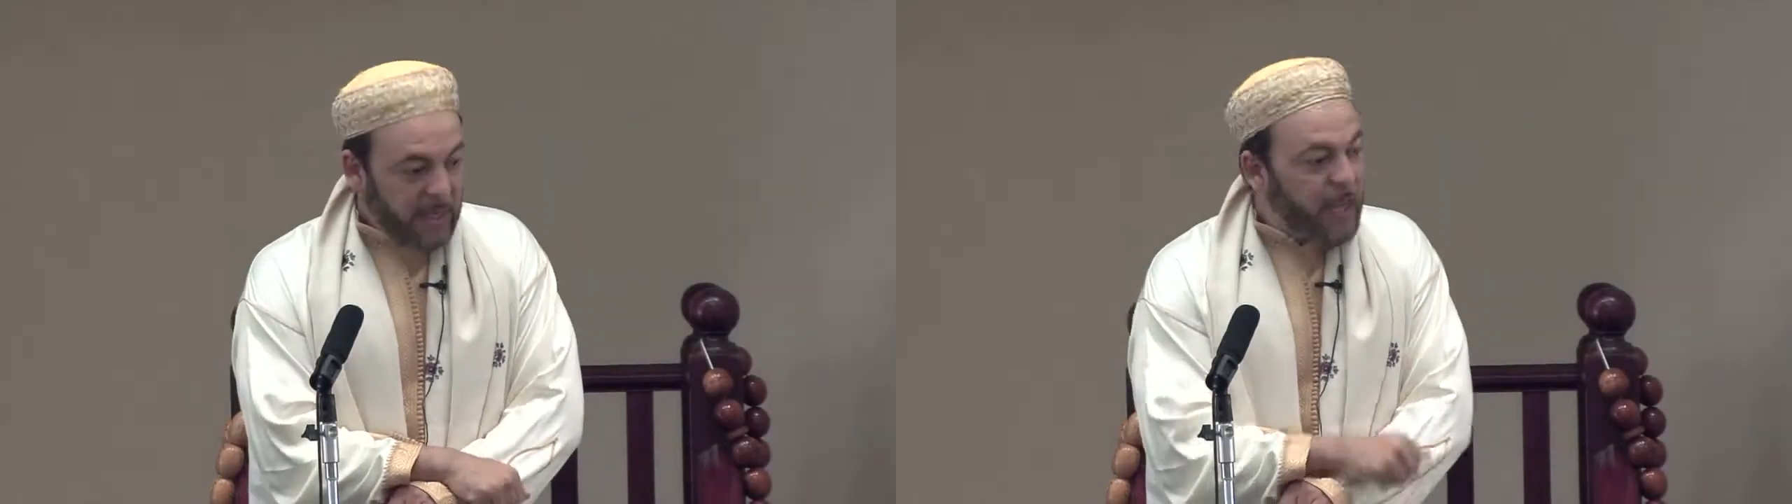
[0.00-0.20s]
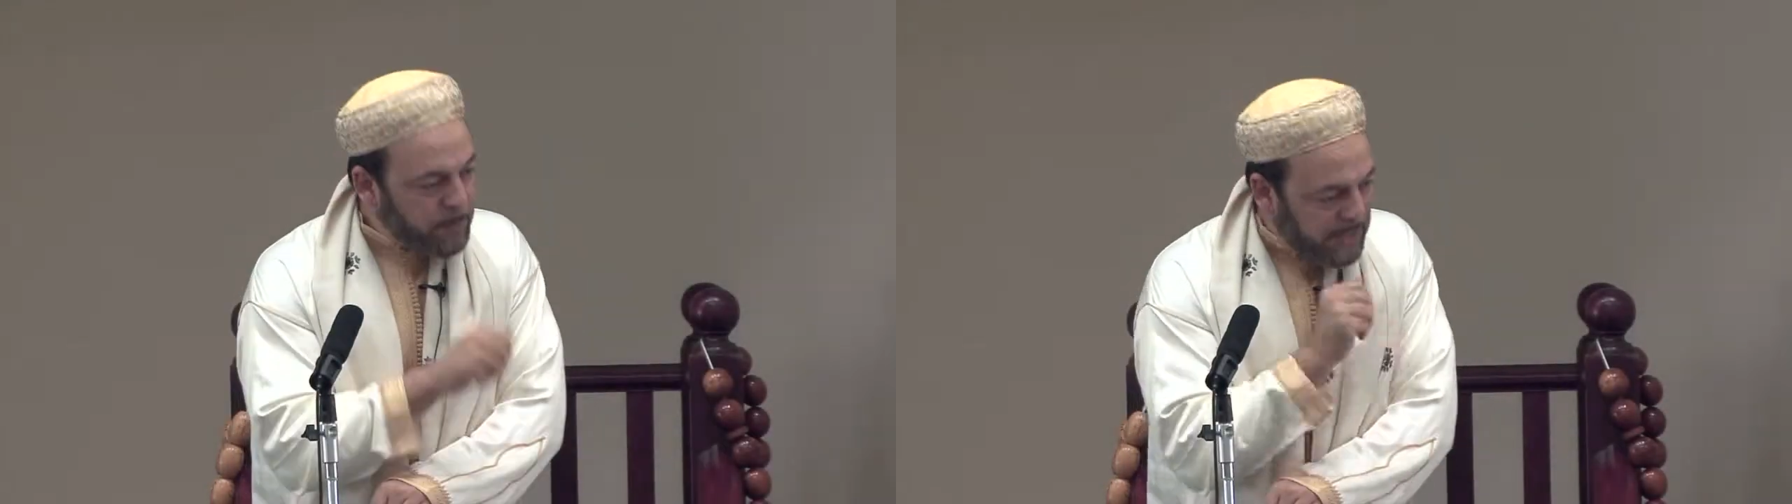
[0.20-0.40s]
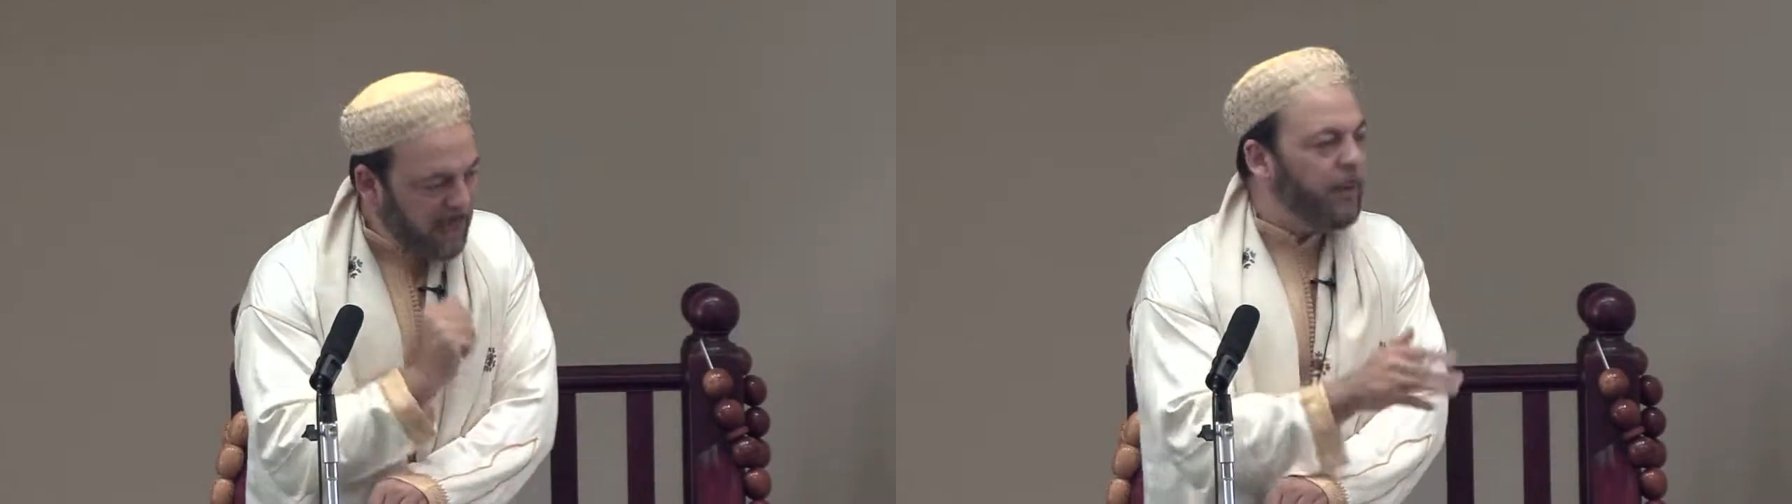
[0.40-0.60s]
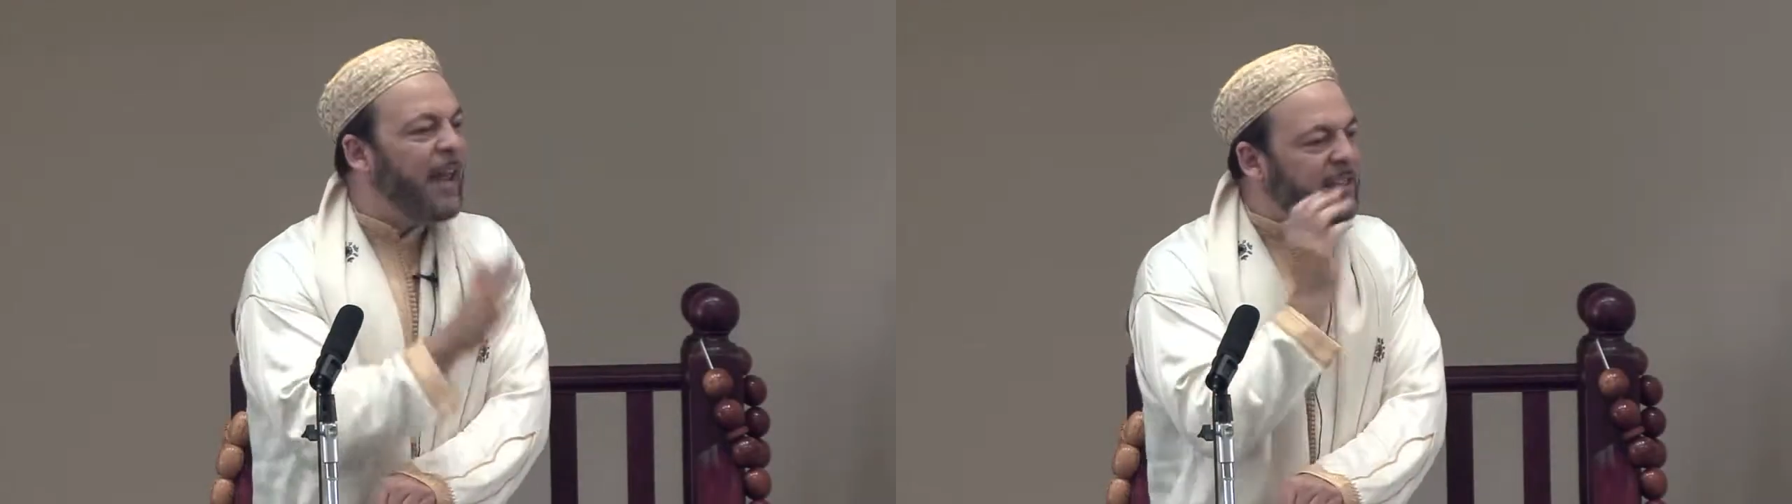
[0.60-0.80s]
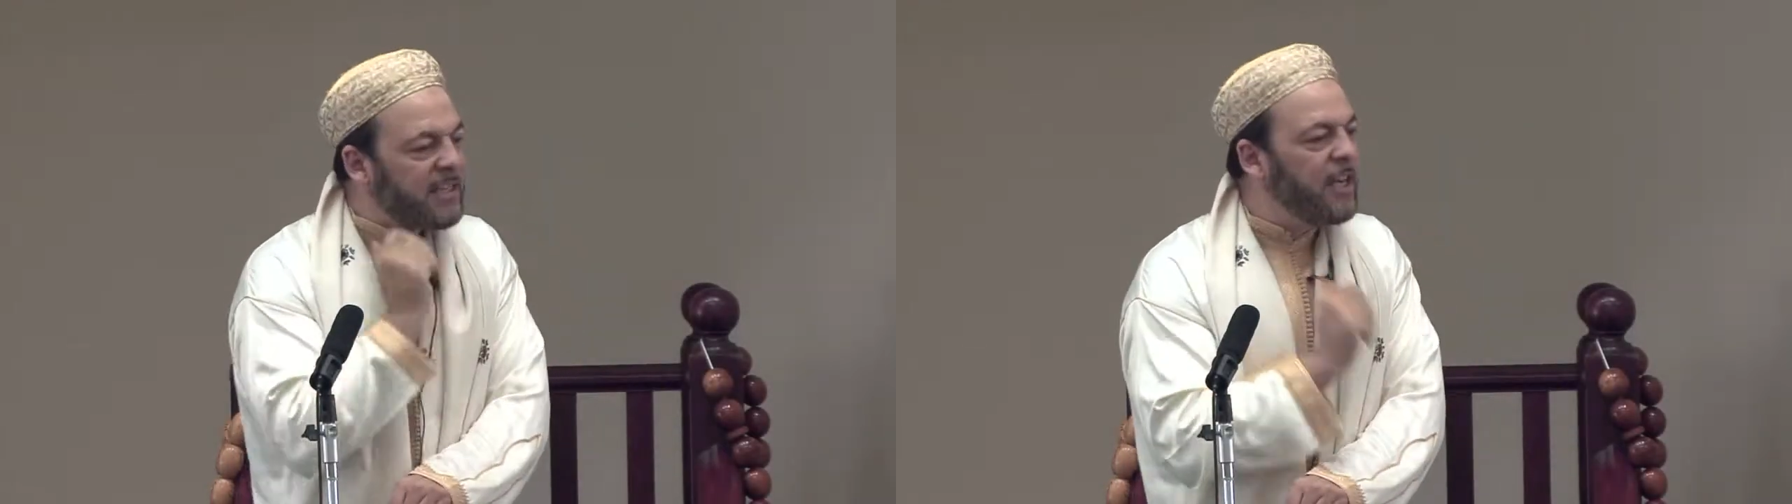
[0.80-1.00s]
Keep sleeping.
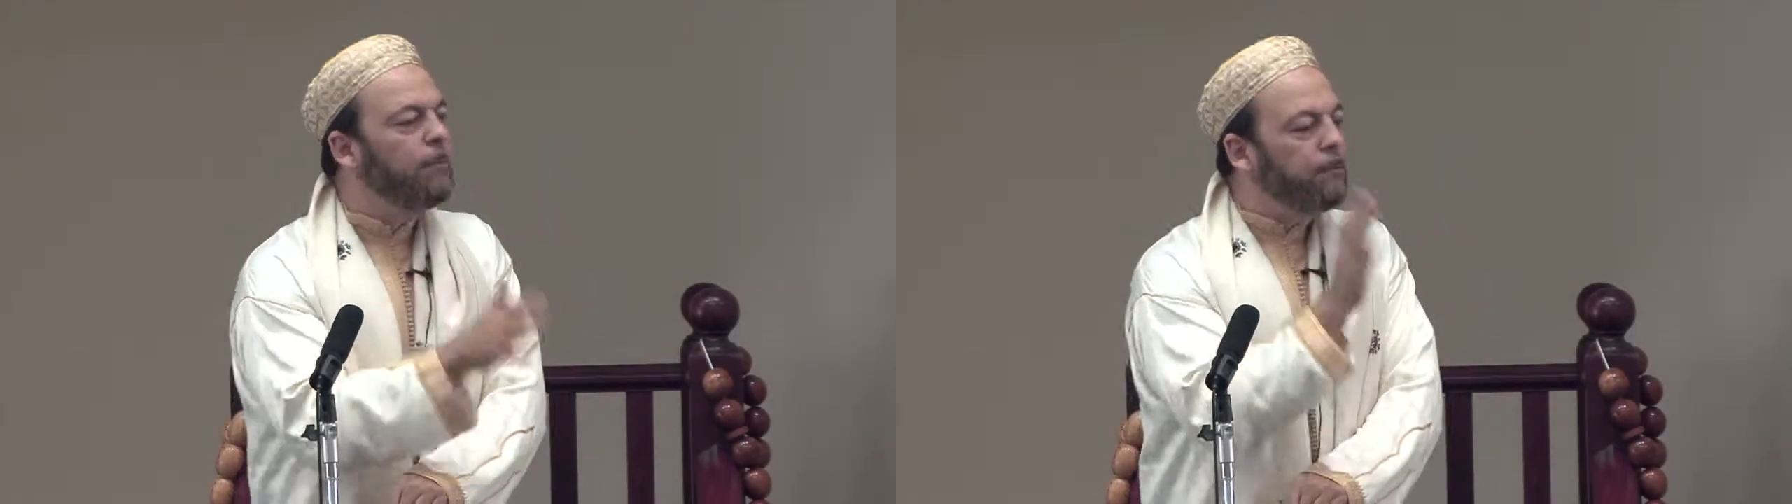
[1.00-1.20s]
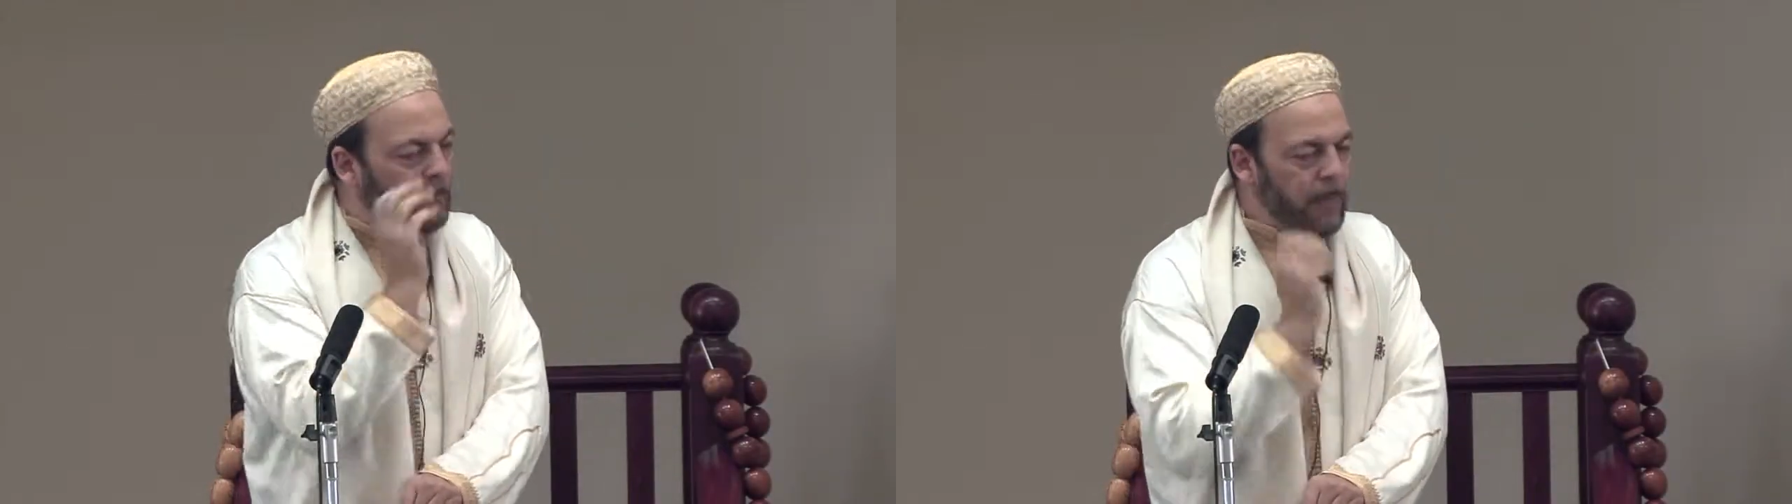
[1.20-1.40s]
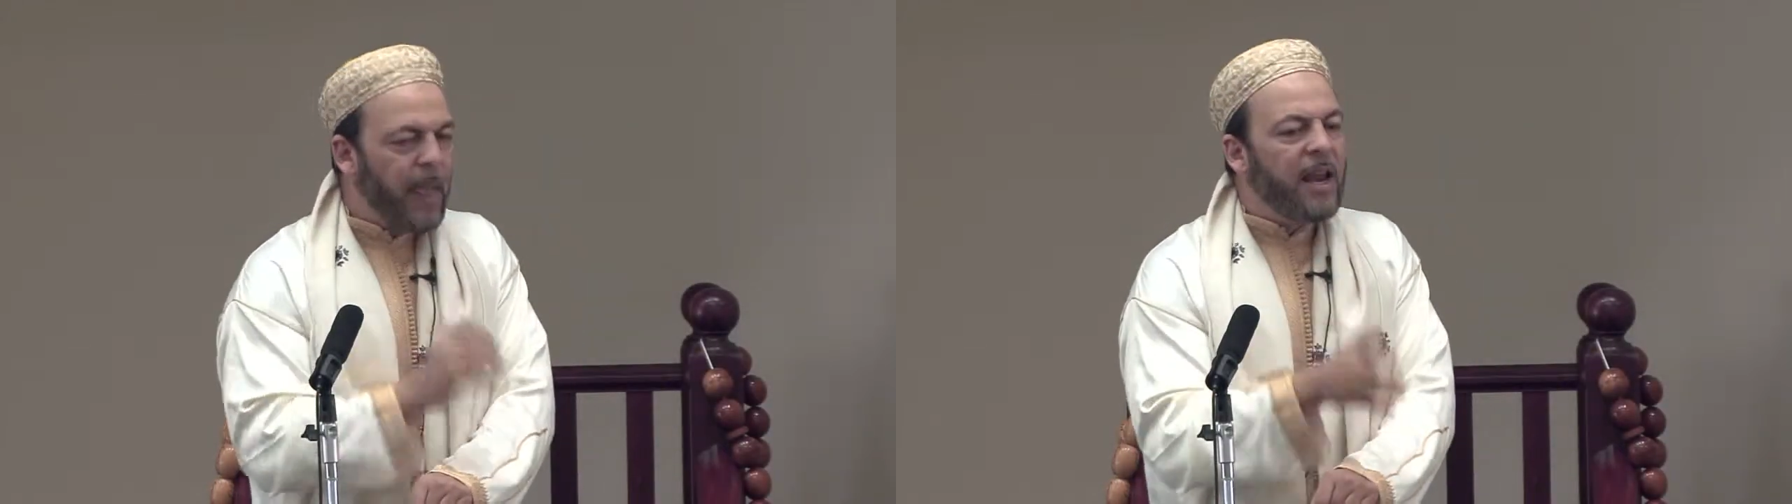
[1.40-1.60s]
Let's sleep.